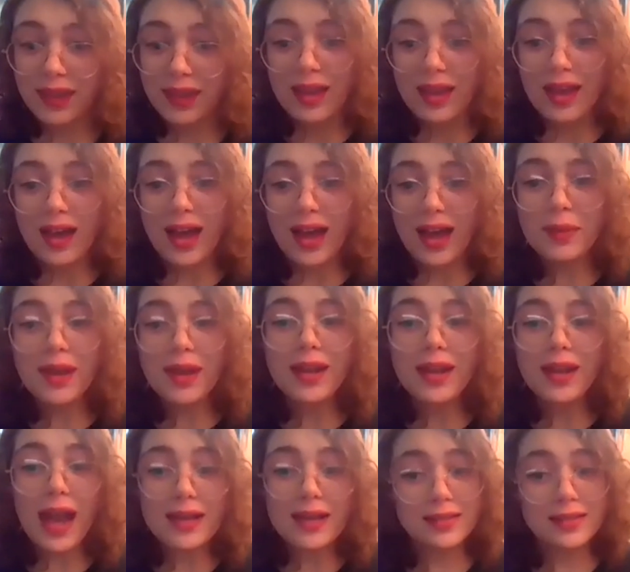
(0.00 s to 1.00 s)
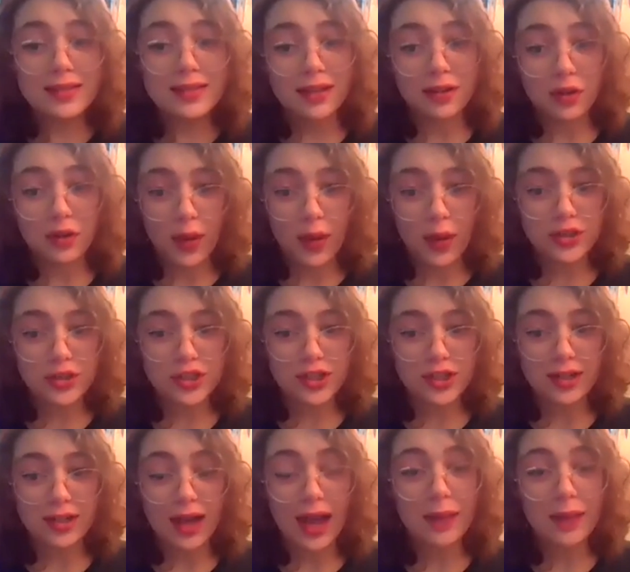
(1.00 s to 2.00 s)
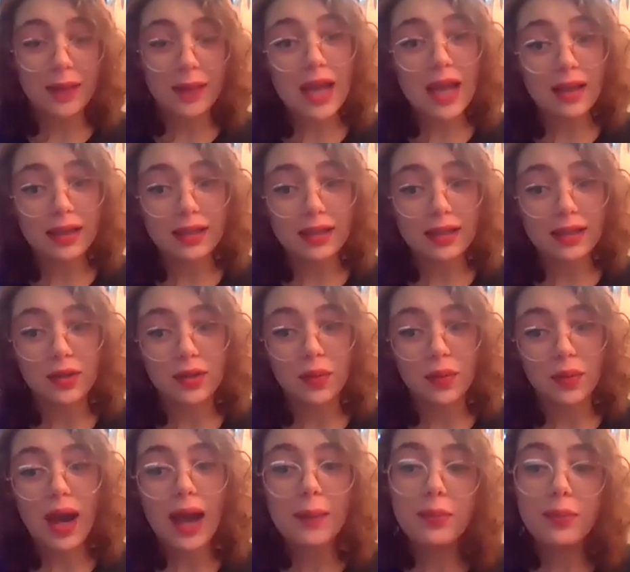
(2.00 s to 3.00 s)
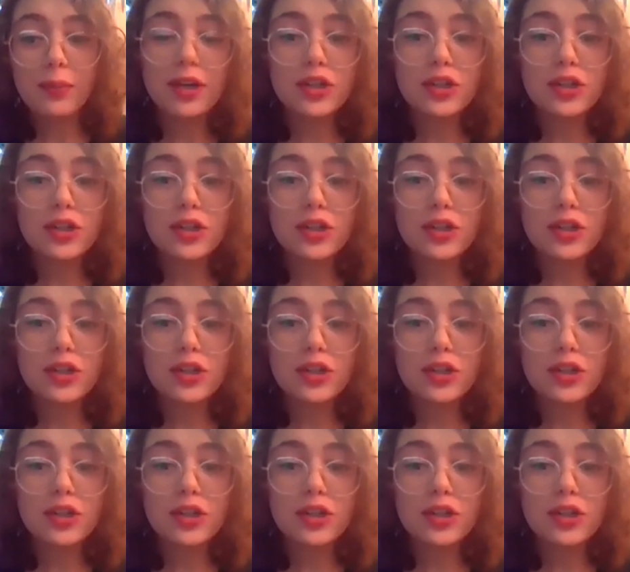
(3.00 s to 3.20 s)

I'm not asking a question. I'm telling you. I'm pretty sure